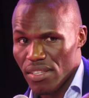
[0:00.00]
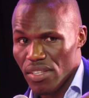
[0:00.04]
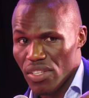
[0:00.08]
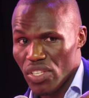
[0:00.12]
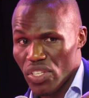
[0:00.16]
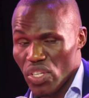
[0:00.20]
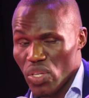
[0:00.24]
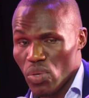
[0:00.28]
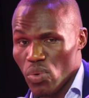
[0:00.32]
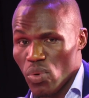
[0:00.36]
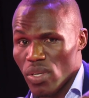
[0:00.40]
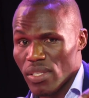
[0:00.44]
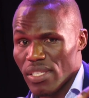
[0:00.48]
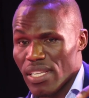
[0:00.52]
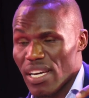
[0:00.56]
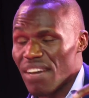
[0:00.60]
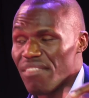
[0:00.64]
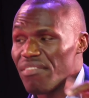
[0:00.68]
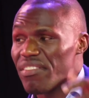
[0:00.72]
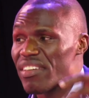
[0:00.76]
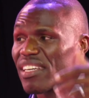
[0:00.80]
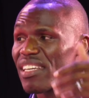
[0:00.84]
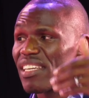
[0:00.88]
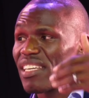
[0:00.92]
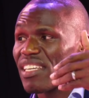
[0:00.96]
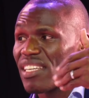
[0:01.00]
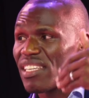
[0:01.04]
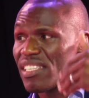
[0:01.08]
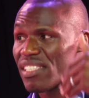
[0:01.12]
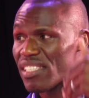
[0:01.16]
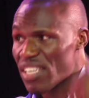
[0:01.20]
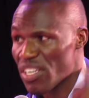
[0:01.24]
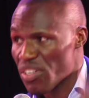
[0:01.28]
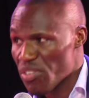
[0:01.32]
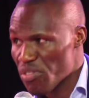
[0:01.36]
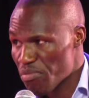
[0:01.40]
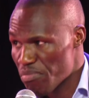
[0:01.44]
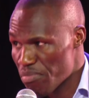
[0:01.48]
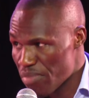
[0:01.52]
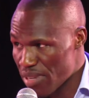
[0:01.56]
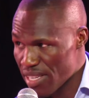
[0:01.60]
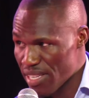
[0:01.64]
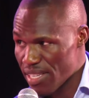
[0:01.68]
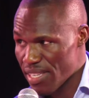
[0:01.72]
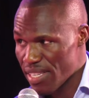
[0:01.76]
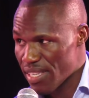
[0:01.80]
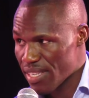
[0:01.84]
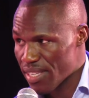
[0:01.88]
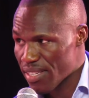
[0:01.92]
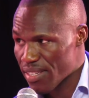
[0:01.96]
she was having internal
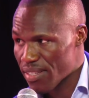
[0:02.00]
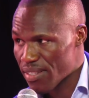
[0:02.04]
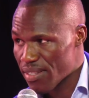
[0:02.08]
bleeding.